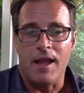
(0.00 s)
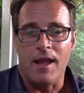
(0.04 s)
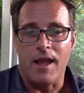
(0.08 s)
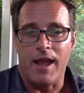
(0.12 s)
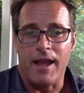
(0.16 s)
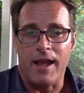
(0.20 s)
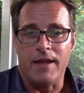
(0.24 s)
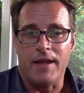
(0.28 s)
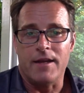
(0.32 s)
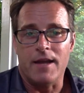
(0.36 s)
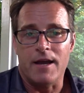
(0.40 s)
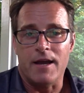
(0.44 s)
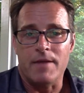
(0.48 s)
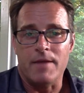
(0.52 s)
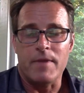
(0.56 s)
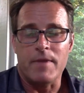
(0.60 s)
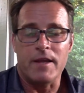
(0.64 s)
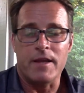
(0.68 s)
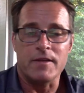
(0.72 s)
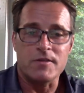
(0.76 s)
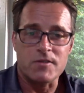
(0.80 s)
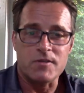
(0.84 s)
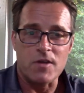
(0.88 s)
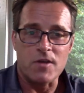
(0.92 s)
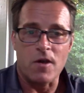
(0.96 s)
And, um,
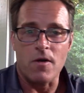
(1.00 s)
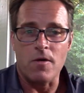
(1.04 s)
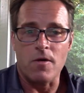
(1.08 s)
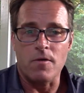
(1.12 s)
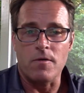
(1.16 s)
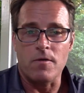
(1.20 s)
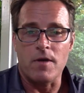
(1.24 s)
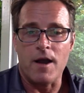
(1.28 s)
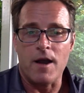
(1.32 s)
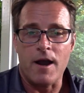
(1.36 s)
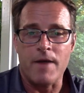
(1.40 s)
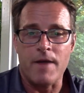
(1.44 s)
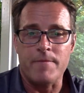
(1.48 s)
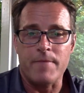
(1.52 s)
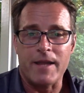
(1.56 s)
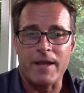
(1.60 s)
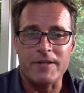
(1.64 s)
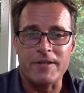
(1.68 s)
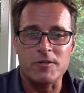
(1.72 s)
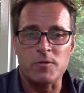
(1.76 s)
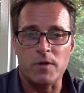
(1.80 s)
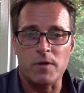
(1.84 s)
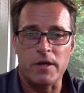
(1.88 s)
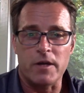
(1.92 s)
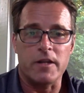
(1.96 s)
and so um, I
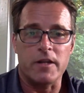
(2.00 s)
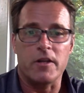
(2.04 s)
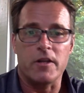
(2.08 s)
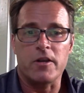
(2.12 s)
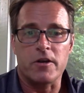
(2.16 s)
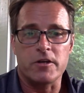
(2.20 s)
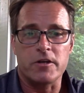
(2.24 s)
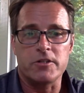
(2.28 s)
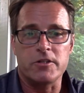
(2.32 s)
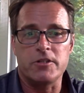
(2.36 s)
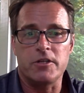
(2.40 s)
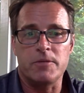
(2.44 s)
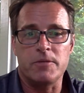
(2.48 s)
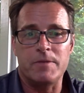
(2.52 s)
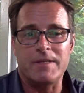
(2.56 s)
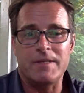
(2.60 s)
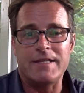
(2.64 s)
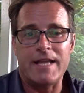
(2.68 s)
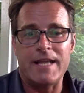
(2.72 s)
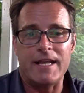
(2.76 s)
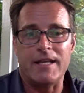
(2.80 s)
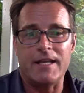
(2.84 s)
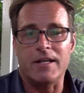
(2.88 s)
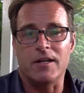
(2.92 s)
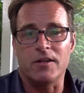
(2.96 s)
just want to encourage you to be
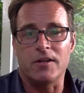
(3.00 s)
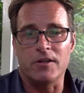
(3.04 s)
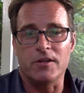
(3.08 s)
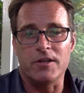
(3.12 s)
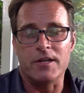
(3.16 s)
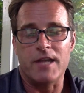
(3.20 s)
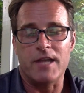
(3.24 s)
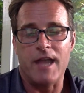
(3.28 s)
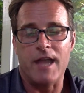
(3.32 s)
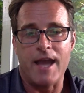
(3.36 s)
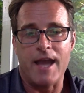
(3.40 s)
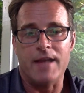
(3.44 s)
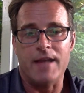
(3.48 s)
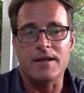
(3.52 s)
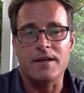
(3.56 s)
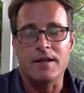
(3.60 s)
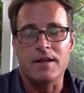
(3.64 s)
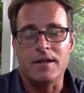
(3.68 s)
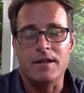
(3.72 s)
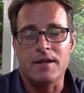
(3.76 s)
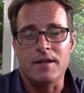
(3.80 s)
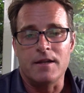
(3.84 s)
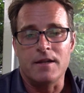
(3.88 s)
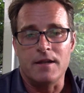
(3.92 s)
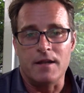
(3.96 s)
taking a look at
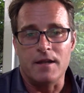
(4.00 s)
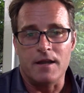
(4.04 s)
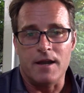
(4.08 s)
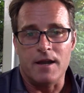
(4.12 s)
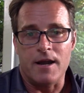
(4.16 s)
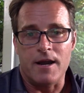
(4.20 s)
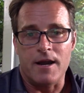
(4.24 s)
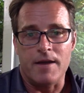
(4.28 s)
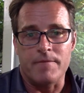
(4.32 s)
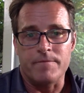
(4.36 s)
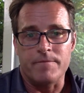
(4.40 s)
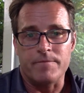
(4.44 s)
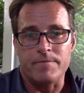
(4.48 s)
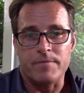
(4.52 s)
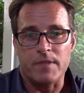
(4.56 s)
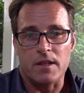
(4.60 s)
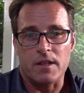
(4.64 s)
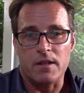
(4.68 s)
um,